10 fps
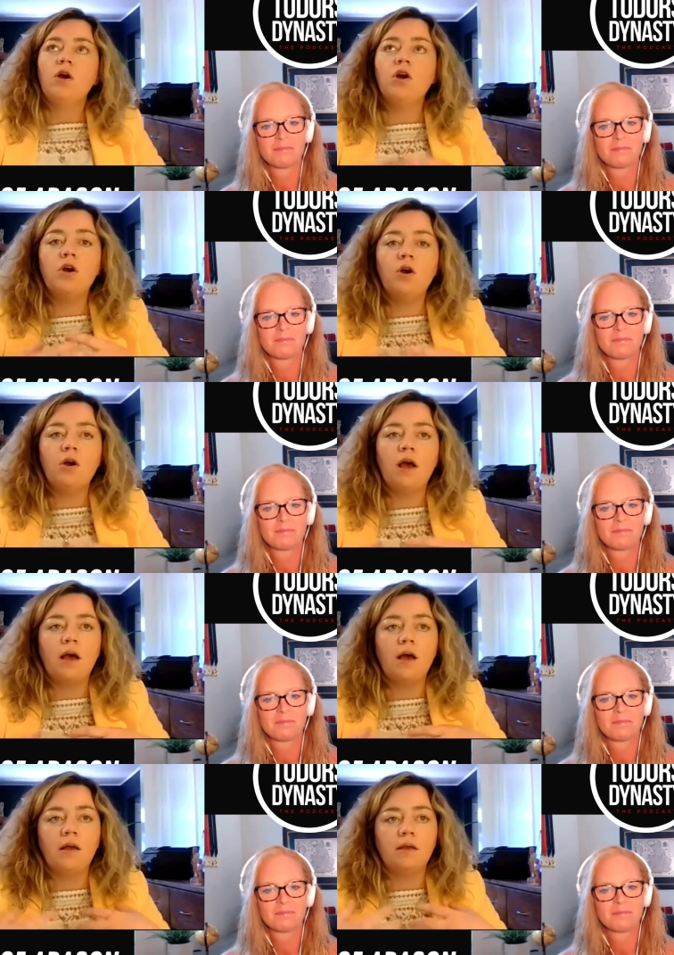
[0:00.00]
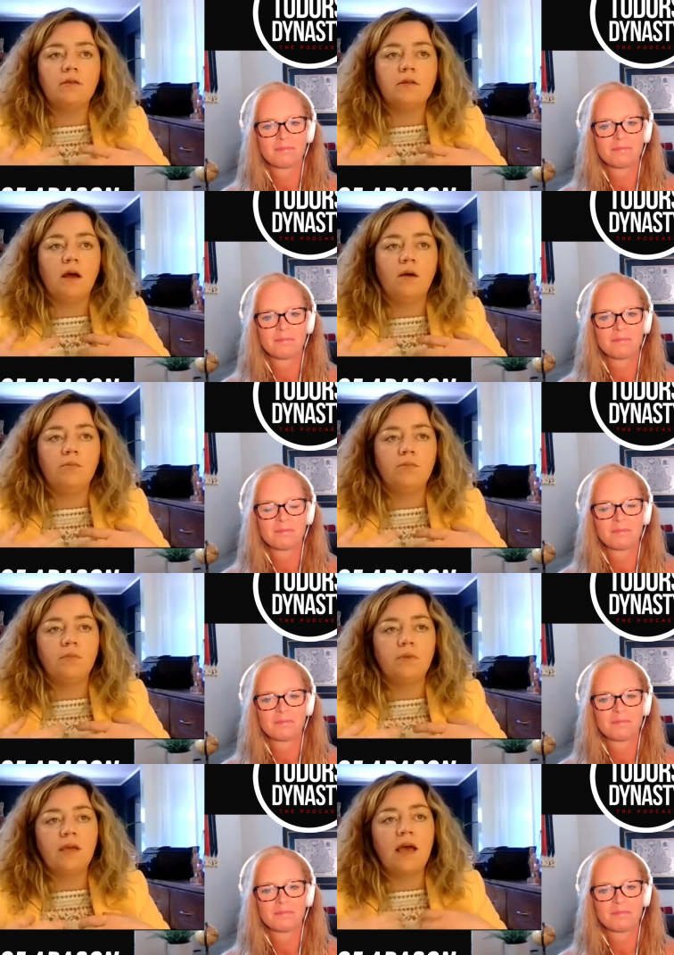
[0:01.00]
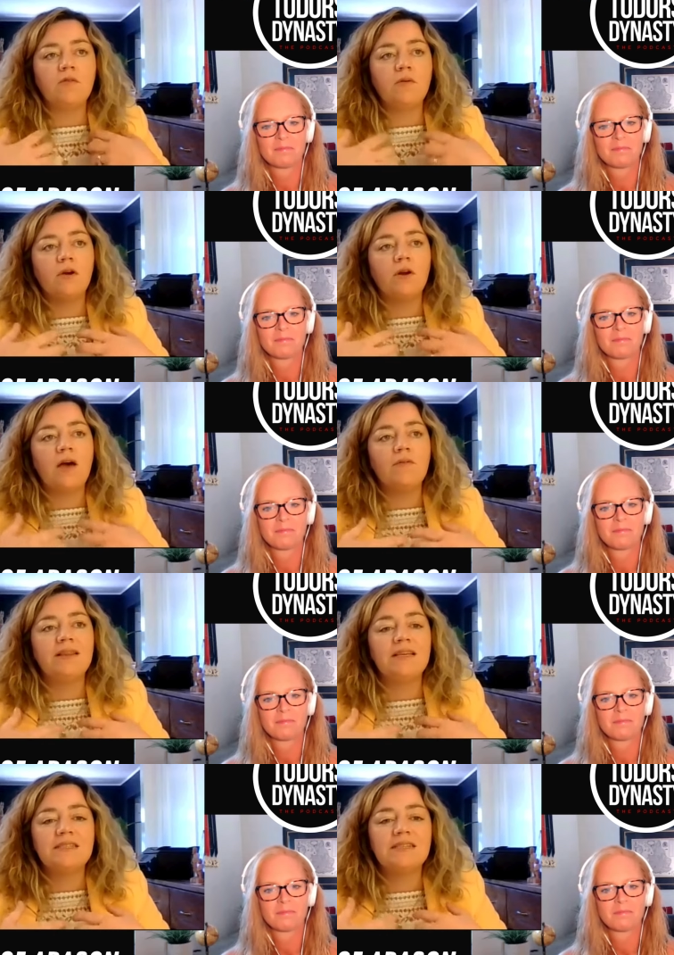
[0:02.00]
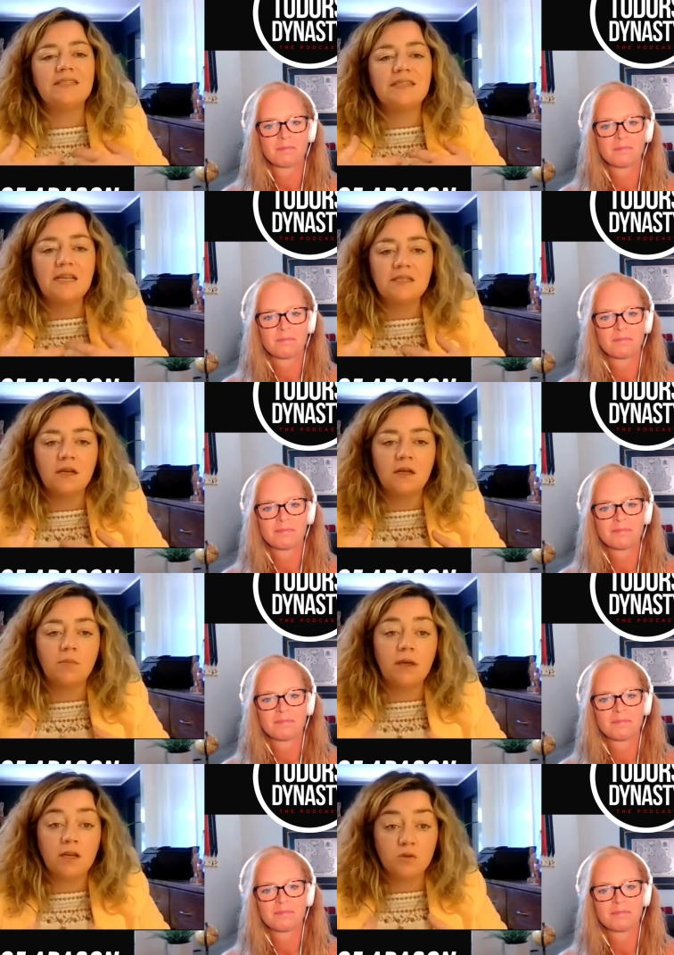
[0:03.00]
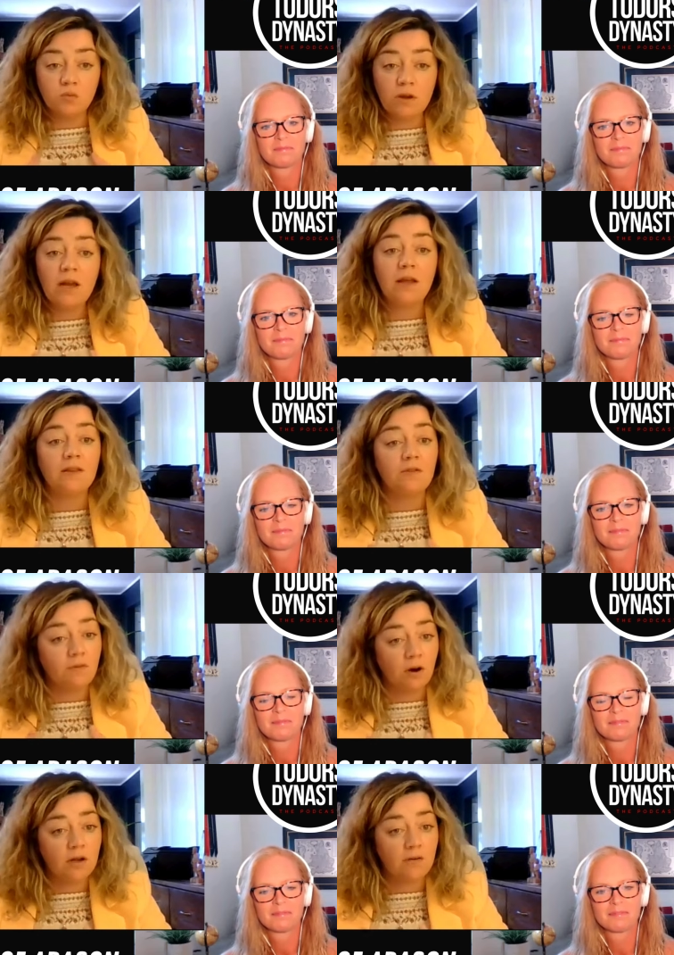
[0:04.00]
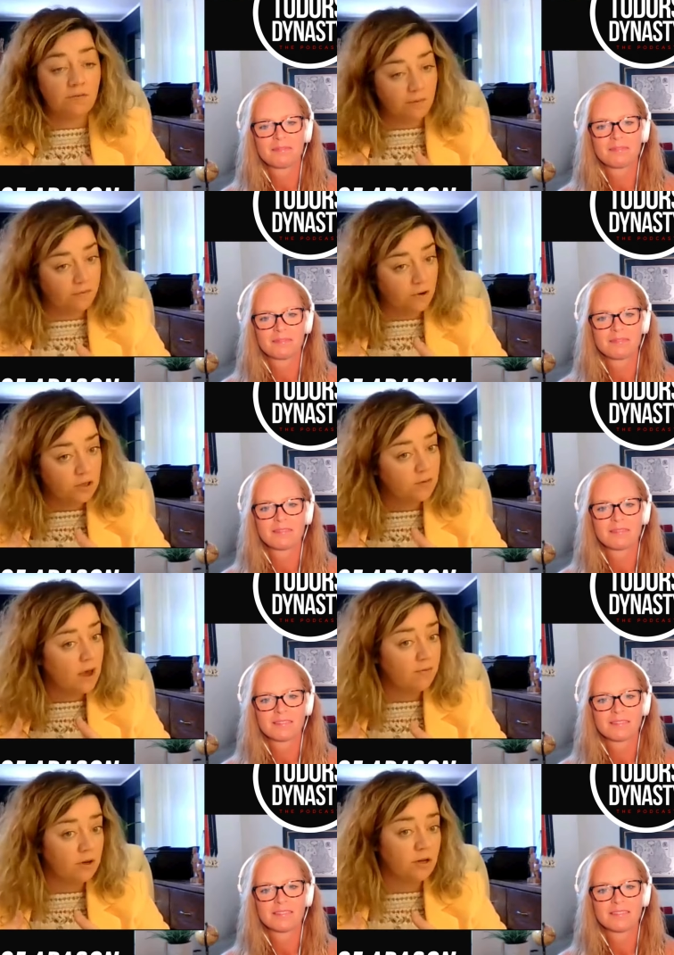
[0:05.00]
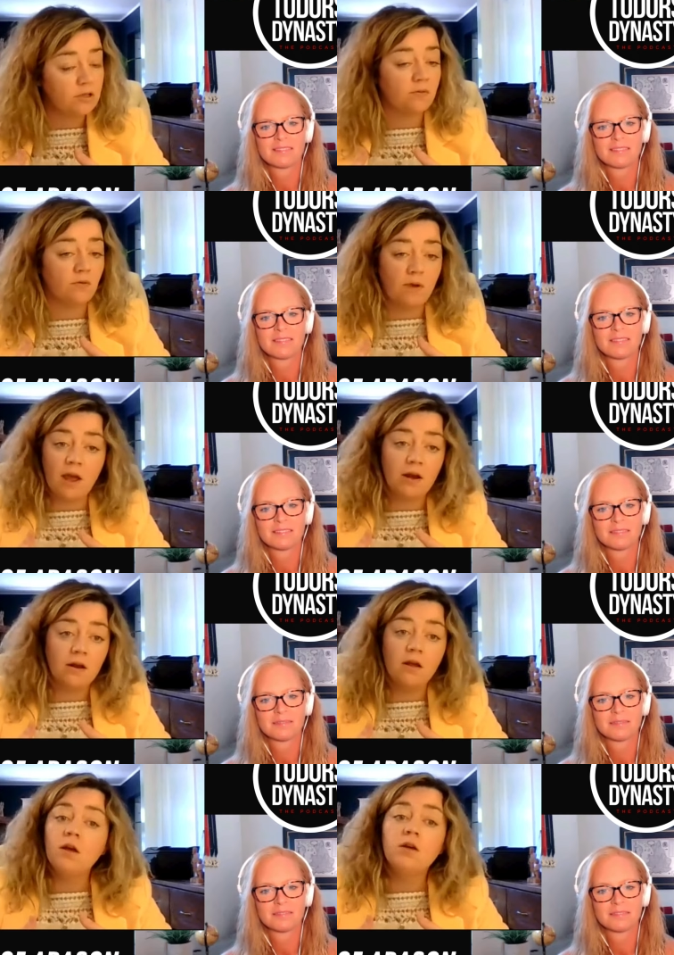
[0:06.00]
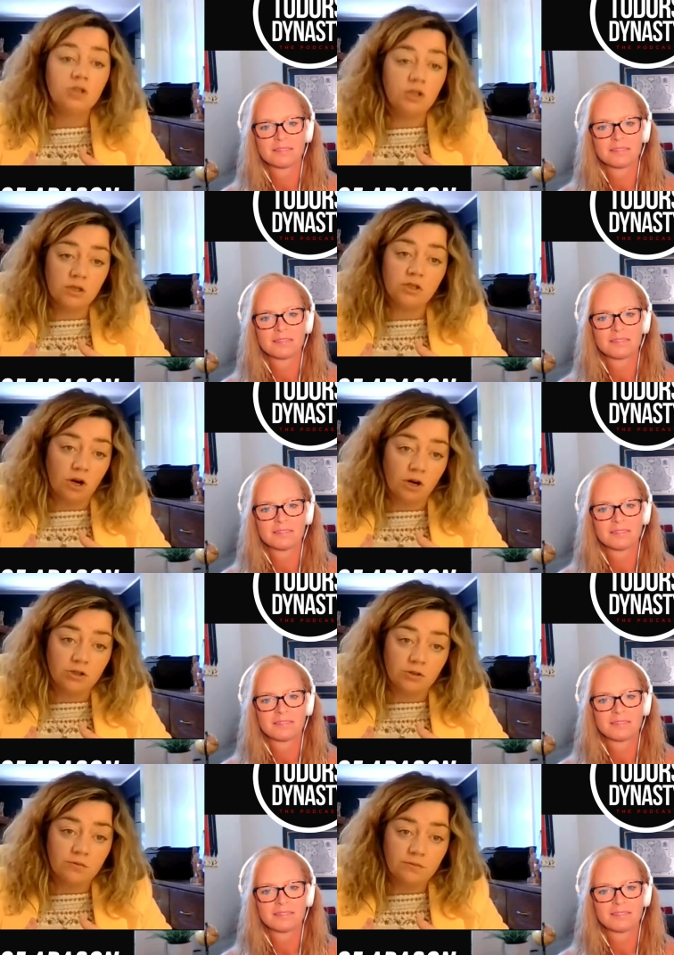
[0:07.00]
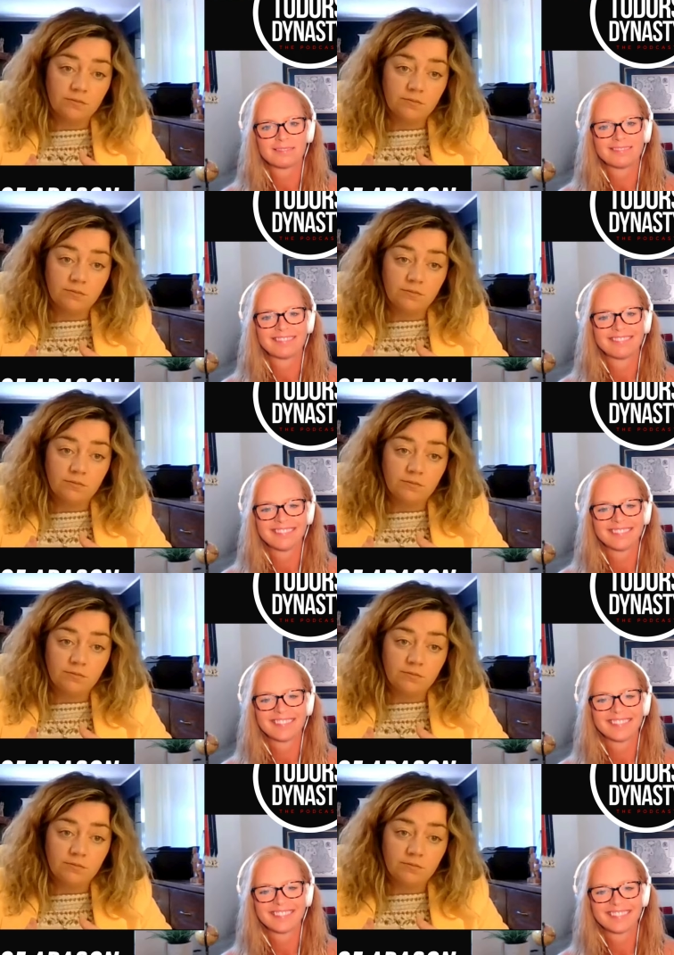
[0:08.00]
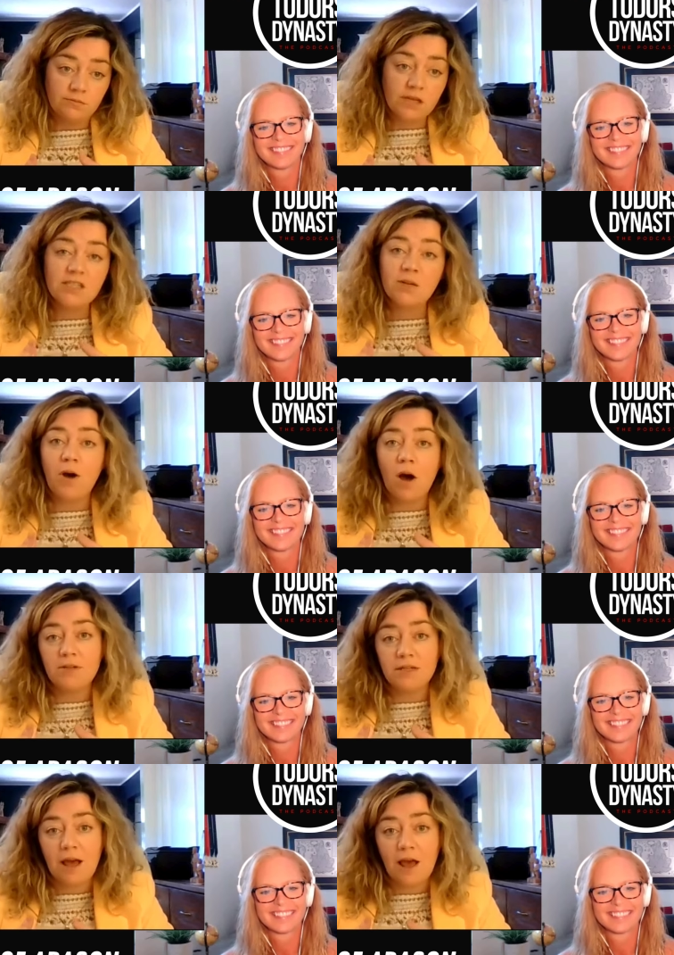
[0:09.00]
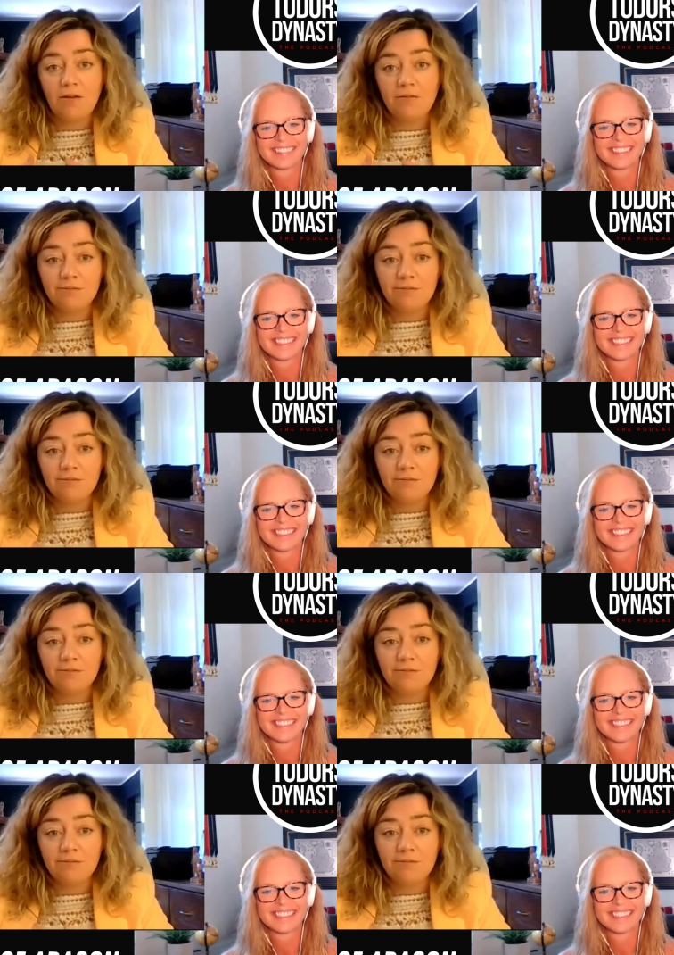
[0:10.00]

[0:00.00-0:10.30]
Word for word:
Speaker 1: her um Catherine having this necessity because really in the far, first five years of the reign she's in charge. This is a bomb today.